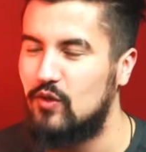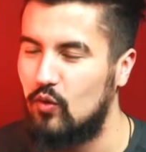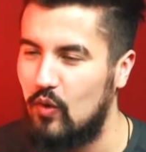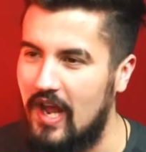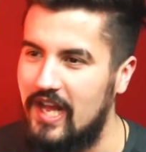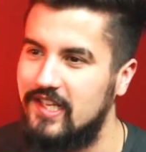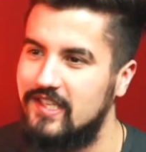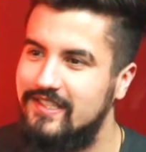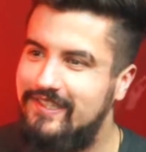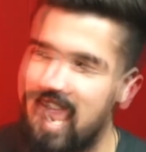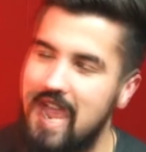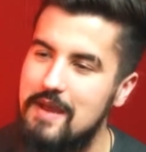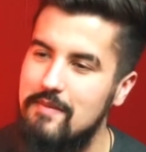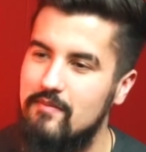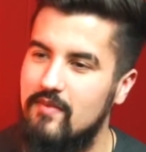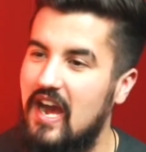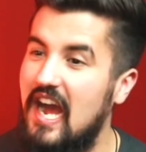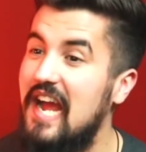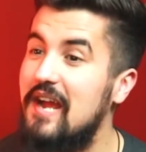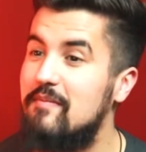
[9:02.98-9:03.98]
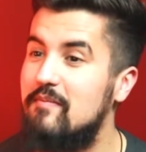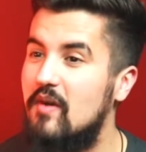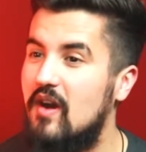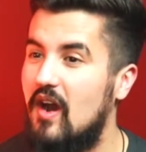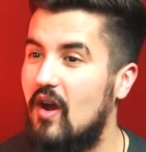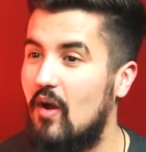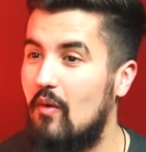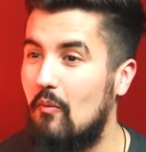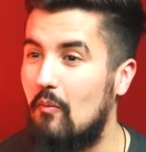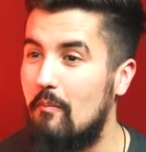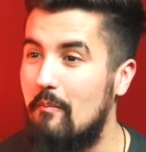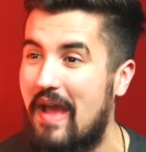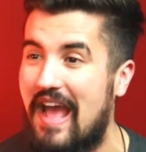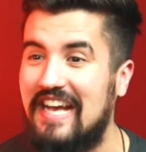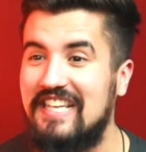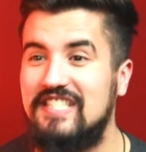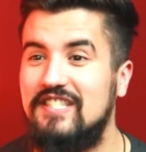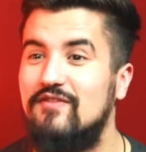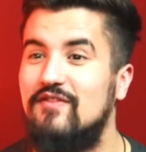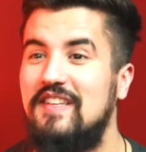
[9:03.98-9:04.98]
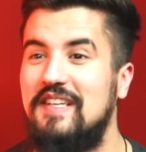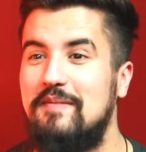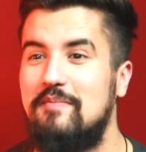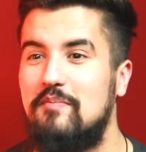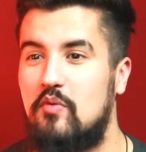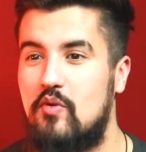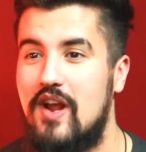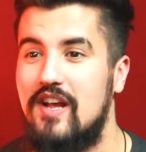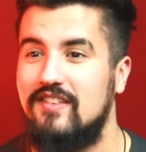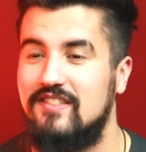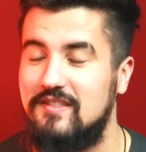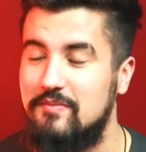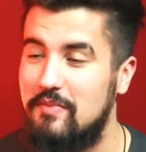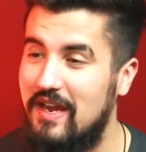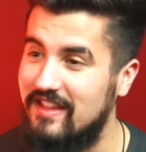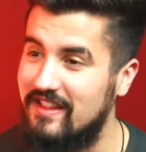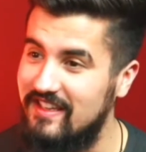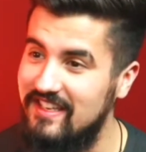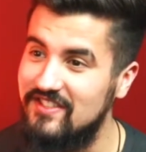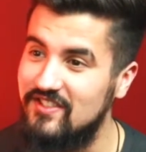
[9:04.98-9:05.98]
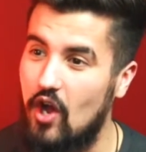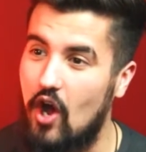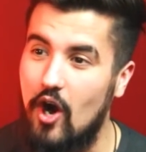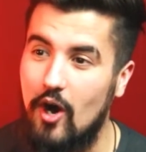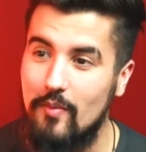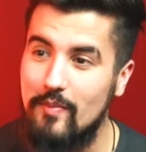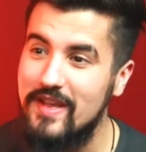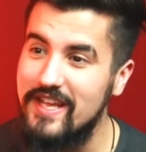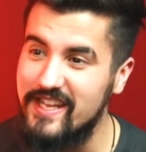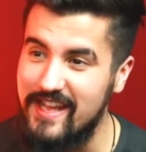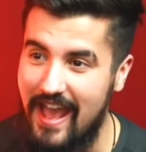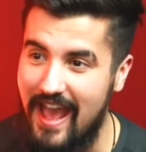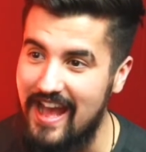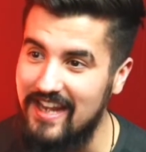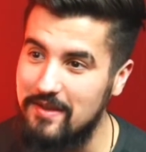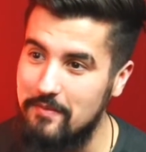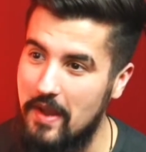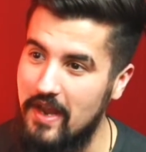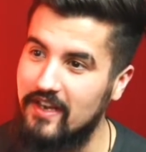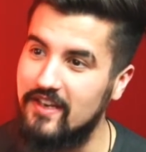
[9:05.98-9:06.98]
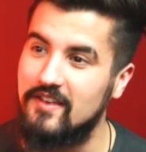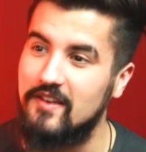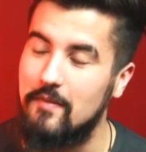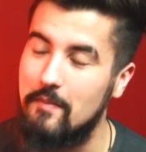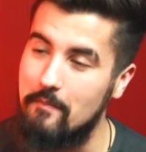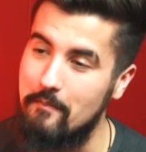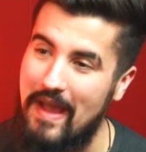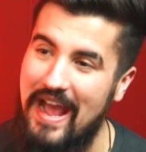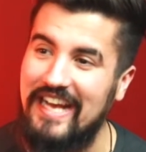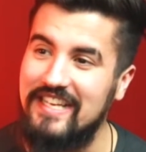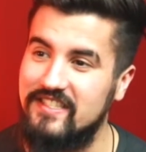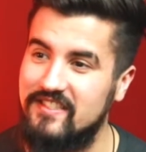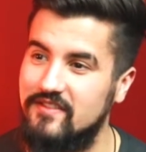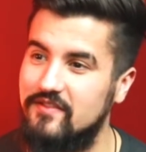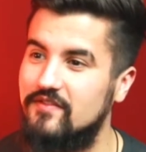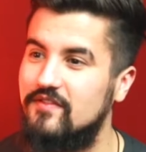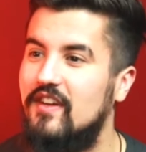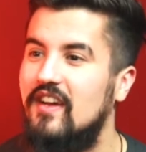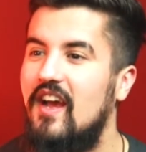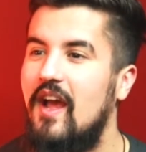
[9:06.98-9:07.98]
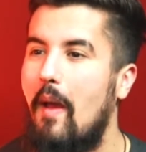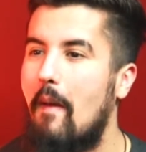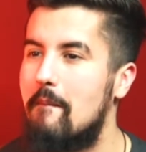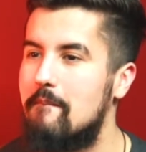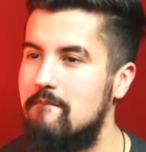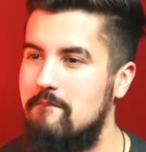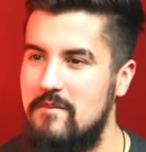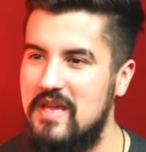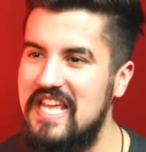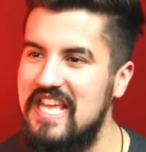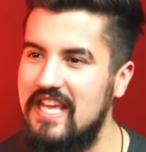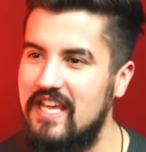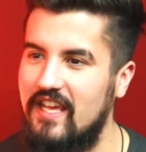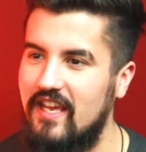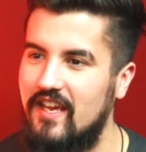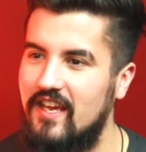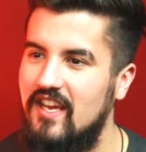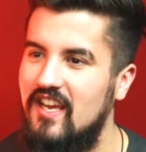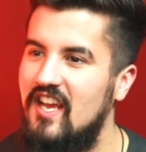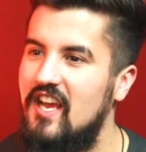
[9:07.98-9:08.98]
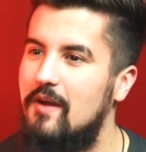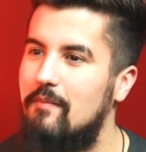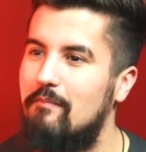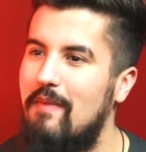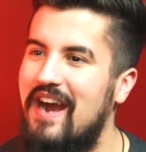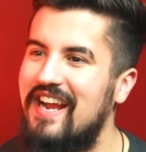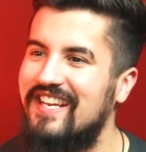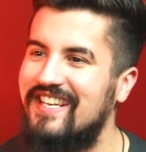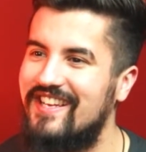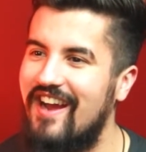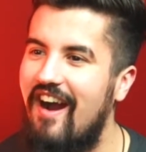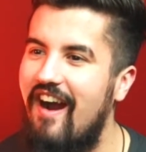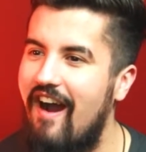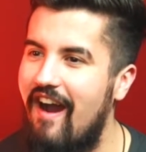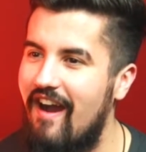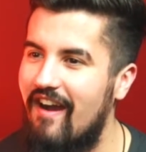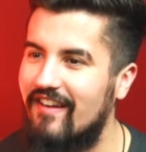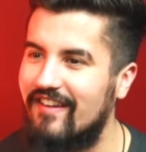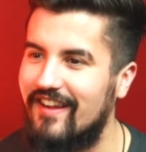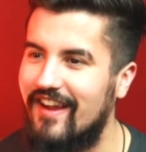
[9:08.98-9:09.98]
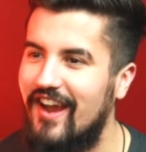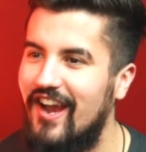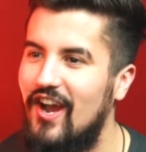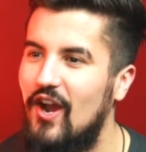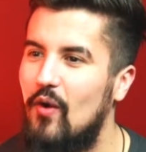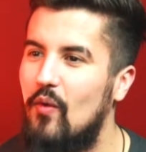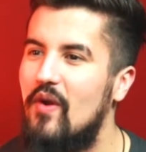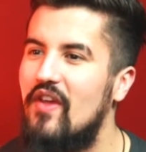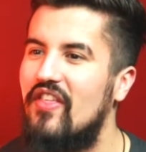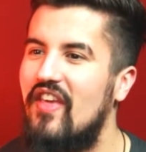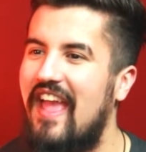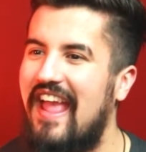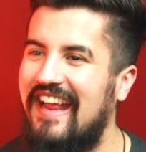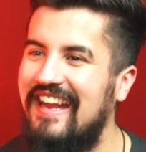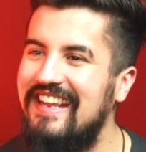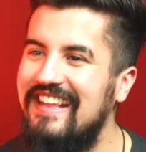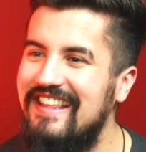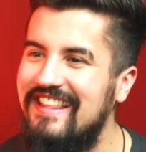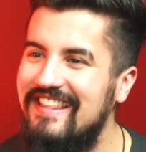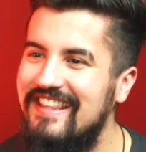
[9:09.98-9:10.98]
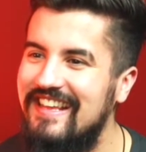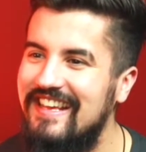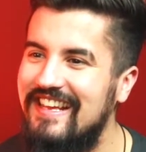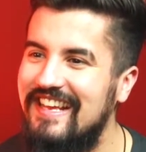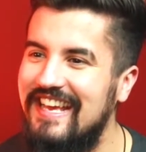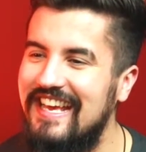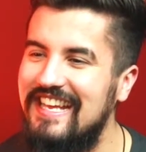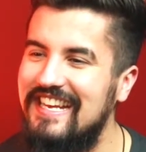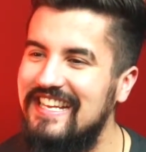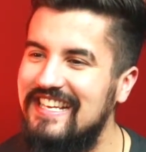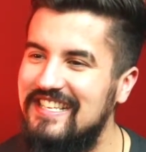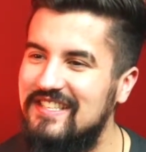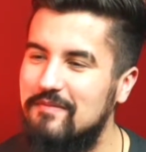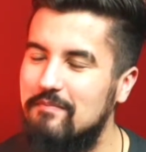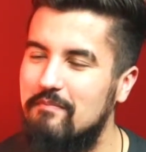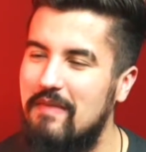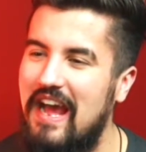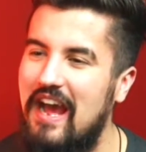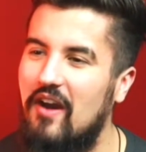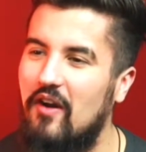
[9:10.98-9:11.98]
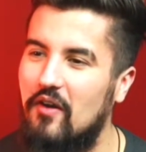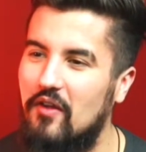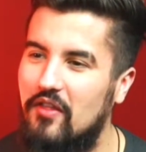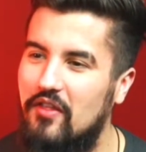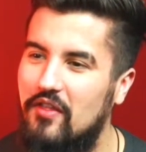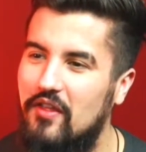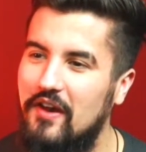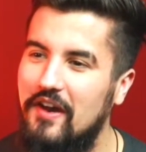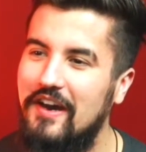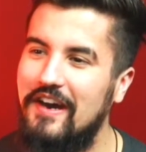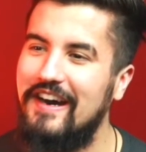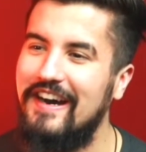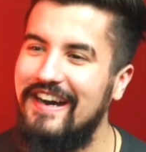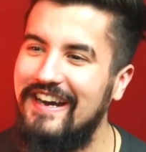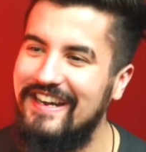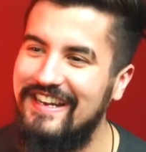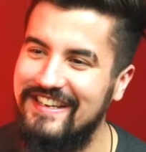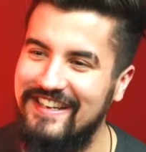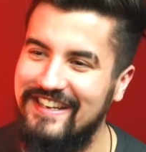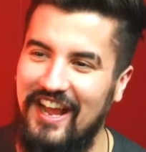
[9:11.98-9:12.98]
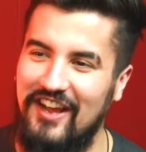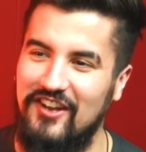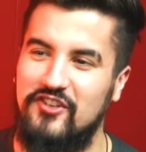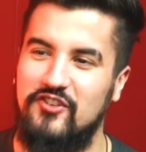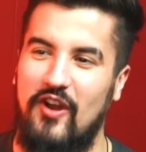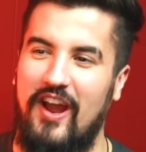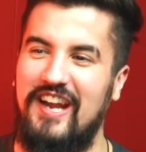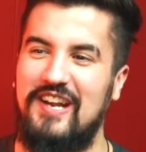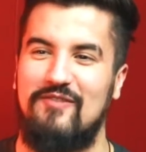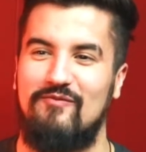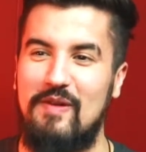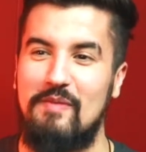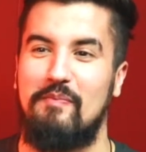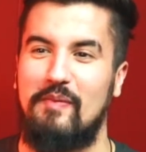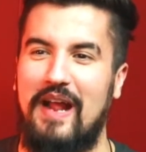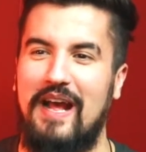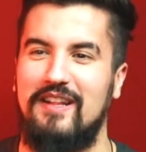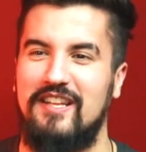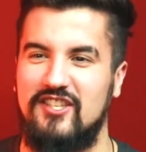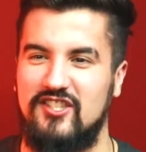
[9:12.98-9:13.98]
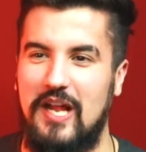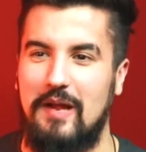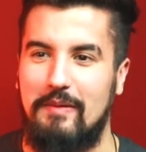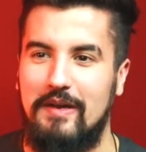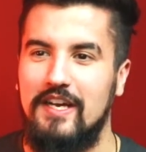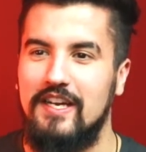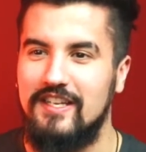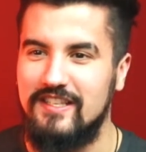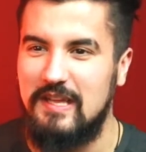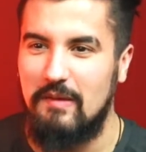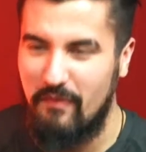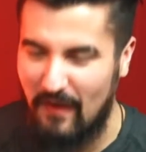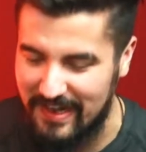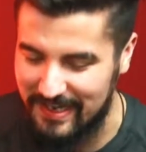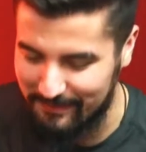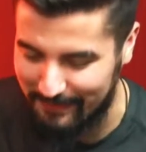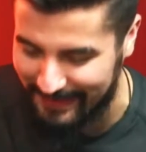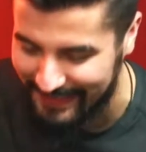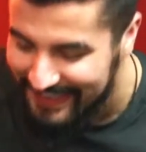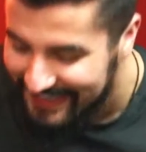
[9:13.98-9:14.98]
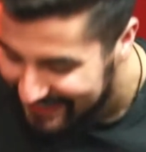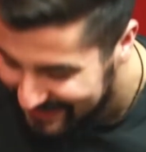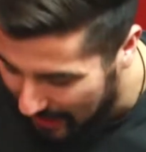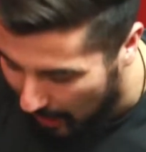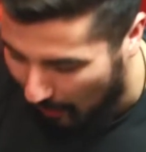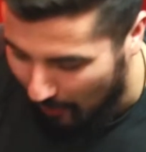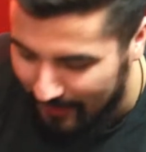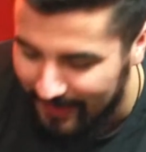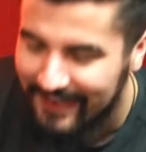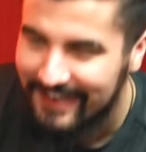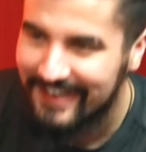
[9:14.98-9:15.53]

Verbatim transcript: Christ. I am I am massively impressed by these all being animated. Massive me, my dong, with anything in his mouth. yeah, trying to rip it out. Like, stop, stop fighting me. No,